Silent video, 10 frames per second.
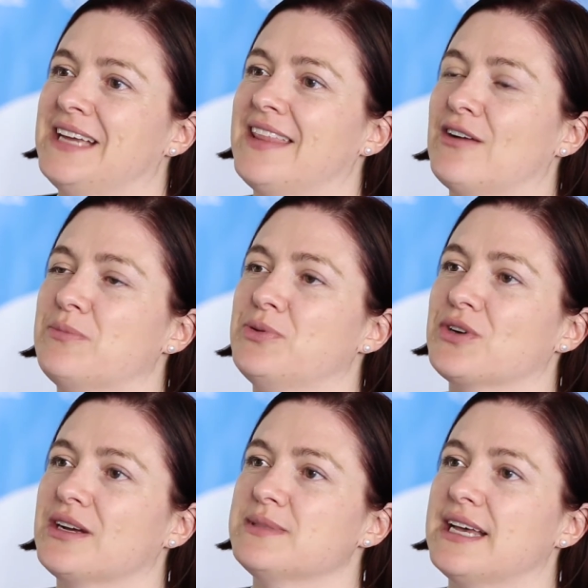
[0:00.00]
And that
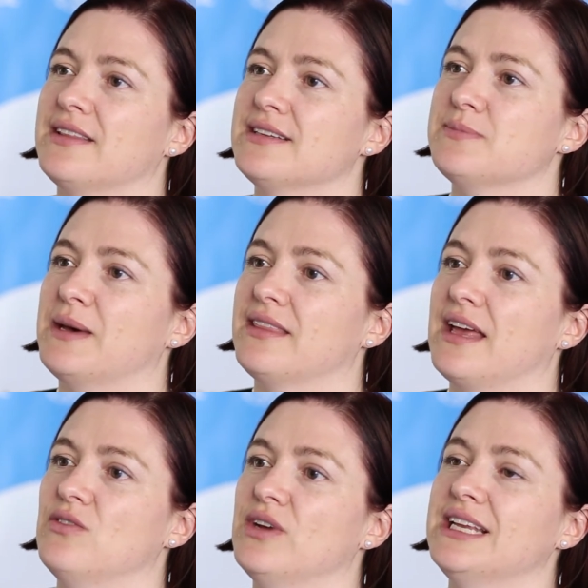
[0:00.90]
report comes out this month,
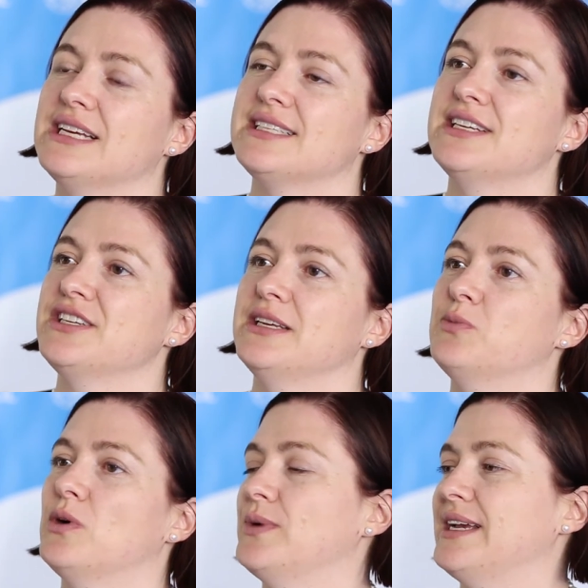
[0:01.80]
and really essentially
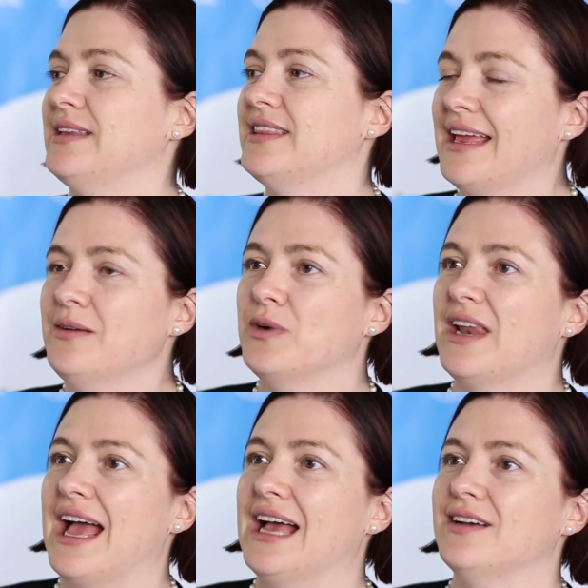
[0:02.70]
what we then will
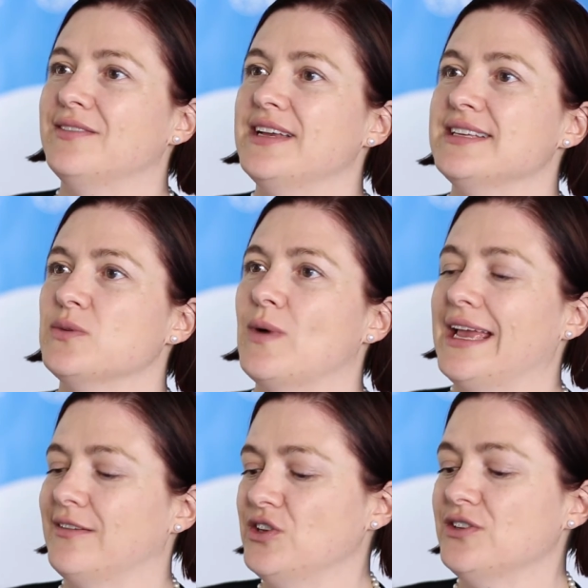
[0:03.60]
have is a
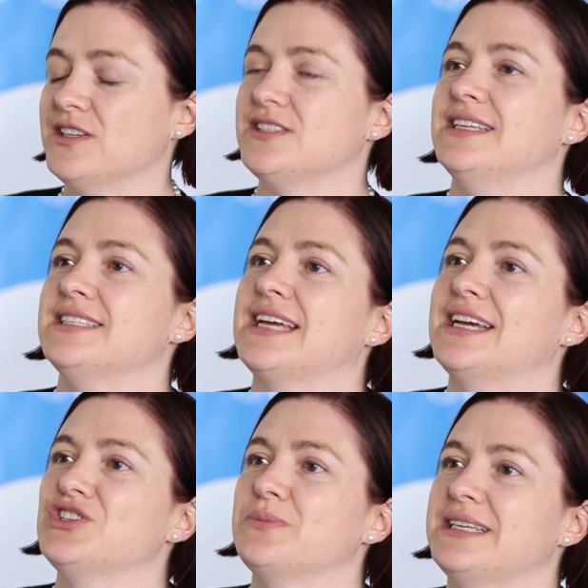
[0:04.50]
way of universities
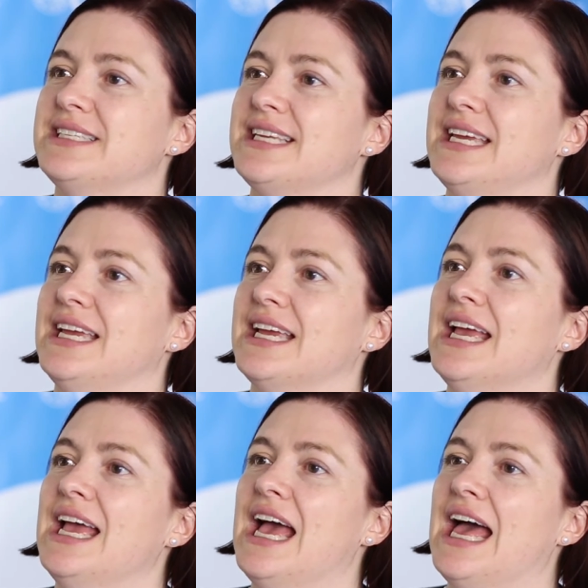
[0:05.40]
tangibly seeing
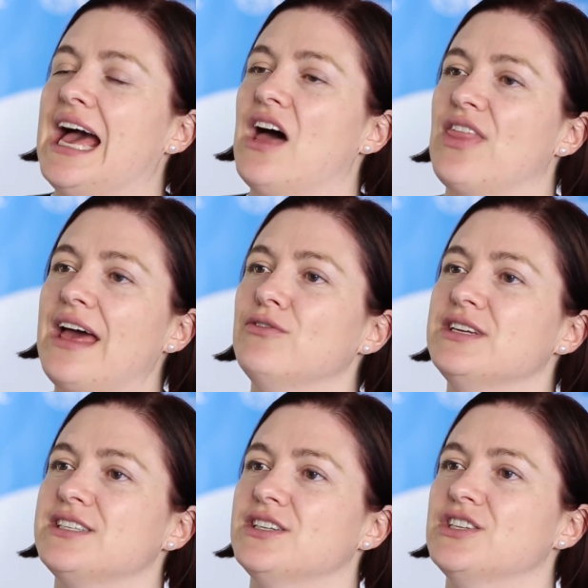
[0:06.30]
how that
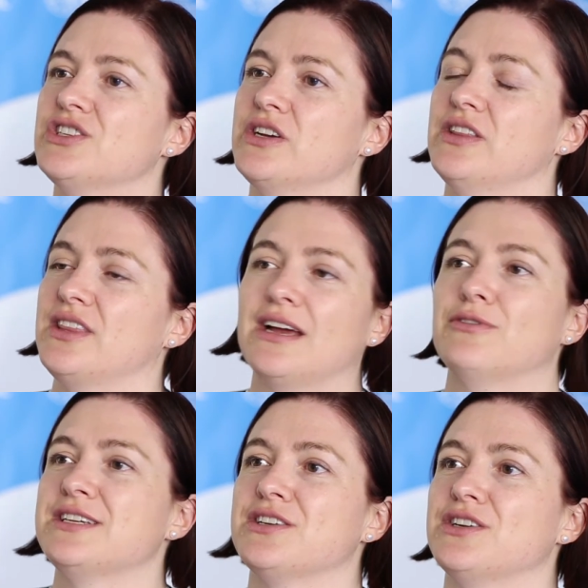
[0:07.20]
research
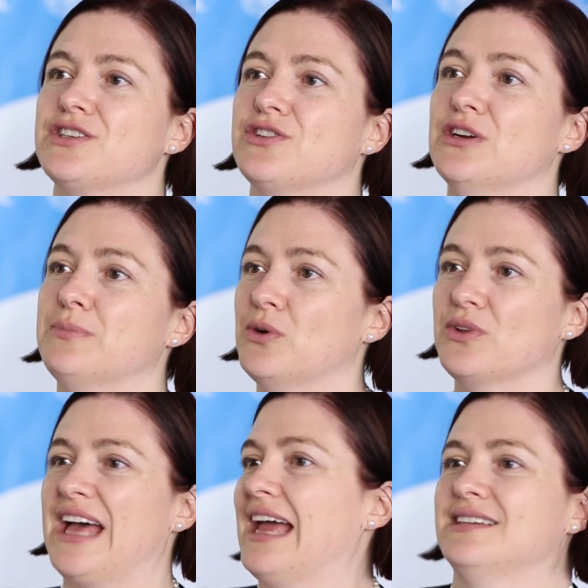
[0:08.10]
group or
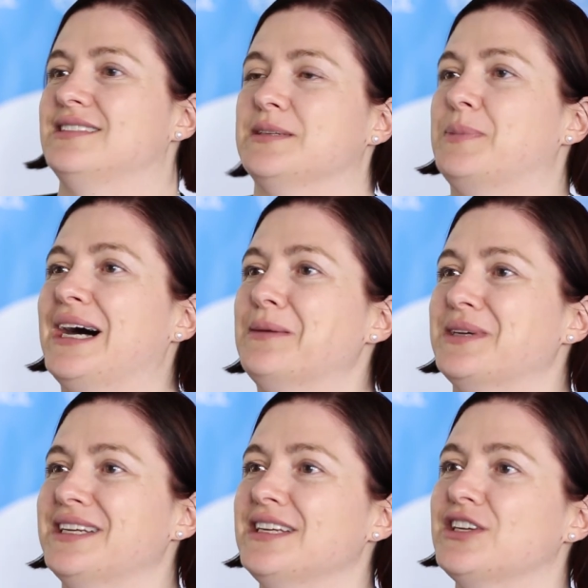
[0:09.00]
that
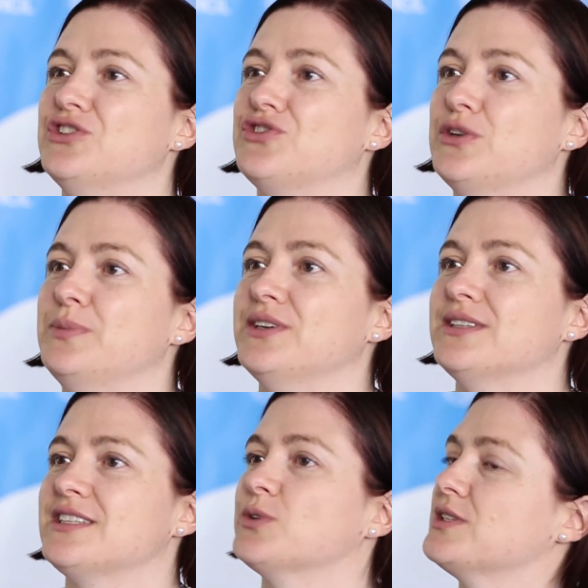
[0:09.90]
department
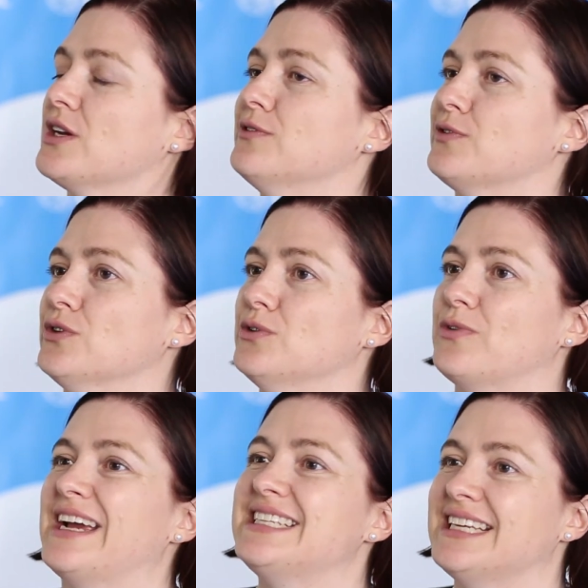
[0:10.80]
contributes to its overall
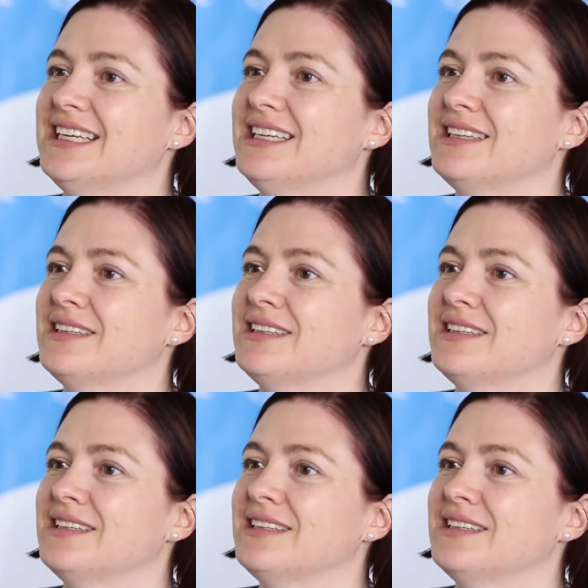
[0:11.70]
rating